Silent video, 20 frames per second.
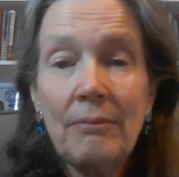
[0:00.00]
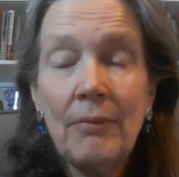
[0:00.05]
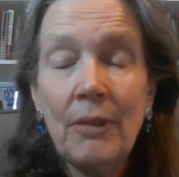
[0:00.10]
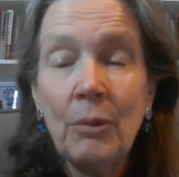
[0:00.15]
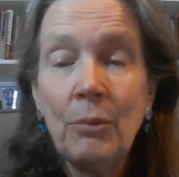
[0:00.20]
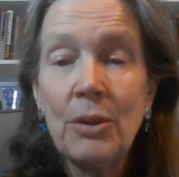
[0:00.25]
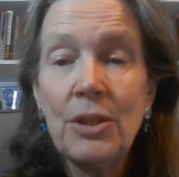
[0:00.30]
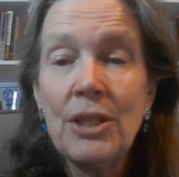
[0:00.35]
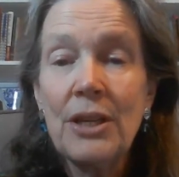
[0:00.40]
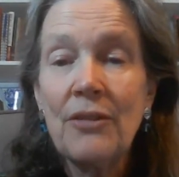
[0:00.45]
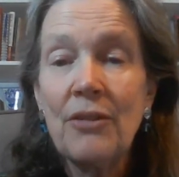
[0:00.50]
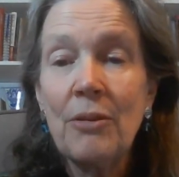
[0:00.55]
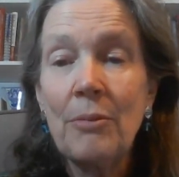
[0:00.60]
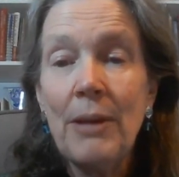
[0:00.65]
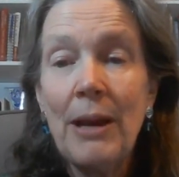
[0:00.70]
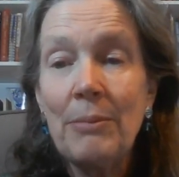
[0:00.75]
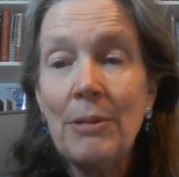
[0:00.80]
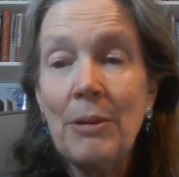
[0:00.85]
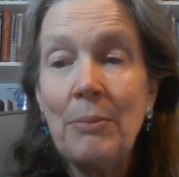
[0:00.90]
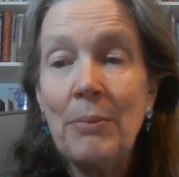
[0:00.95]
Whichever
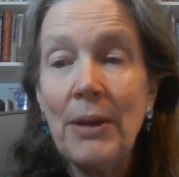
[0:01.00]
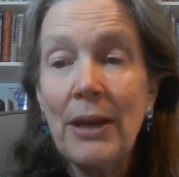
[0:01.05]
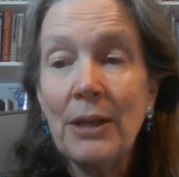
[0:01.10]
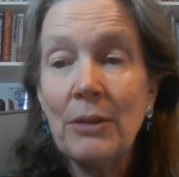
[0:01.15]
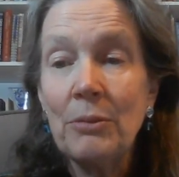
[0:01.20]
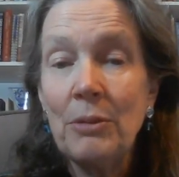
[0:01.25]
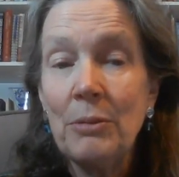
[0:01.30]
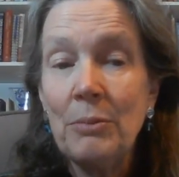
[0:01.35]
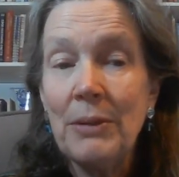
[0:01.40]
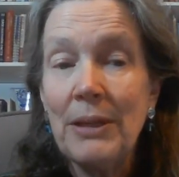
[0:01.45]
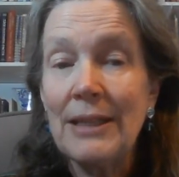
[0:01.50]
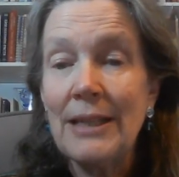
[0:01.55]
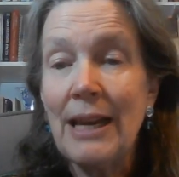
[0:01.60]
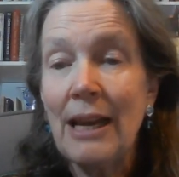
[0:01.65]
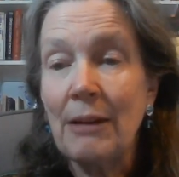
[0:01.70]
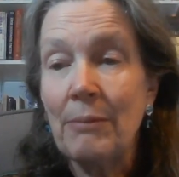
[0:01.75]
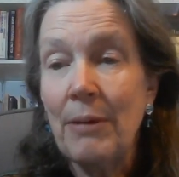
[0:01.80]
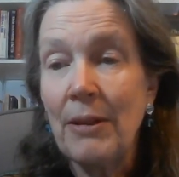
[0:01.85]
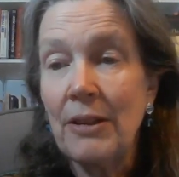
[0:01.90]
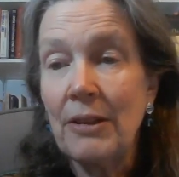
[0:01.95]
map he picked would be
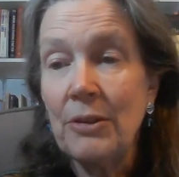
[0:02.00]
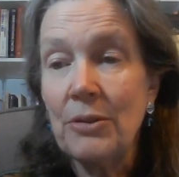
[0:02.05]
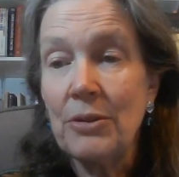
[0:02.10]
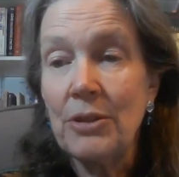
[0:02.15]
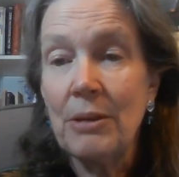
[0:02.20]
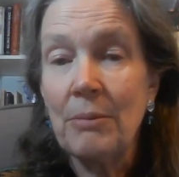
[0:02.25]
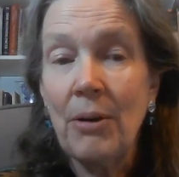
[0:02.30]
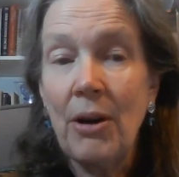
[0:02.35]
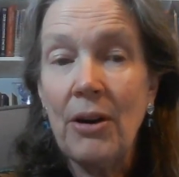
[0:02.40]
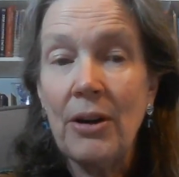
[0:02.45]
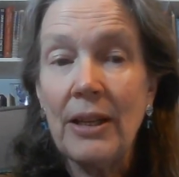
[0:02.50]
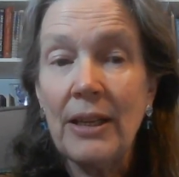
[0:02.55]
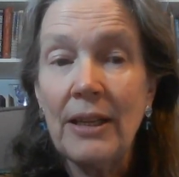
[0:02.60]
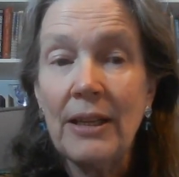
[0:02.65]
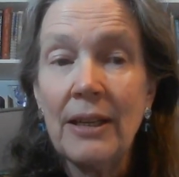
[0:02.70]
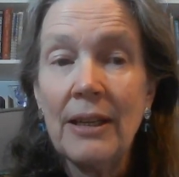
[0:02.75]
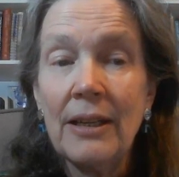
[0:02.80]
attacked by the losing party.